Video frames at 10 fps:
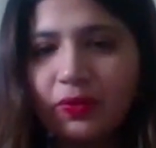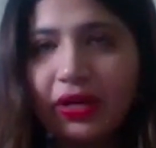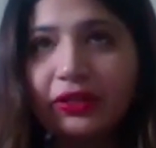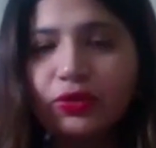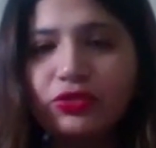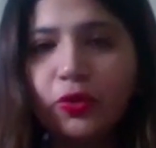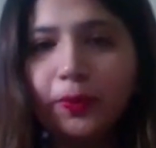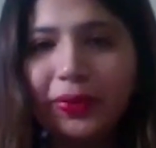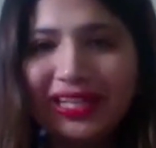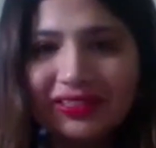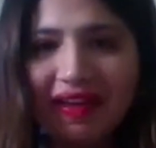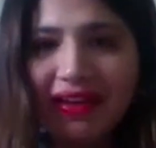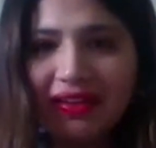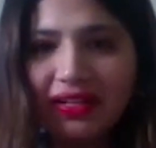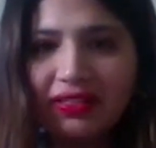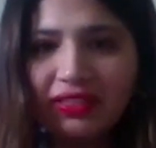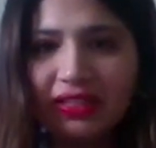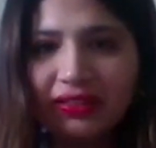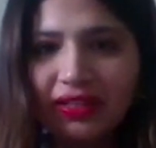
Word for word: we are used to being there and seeing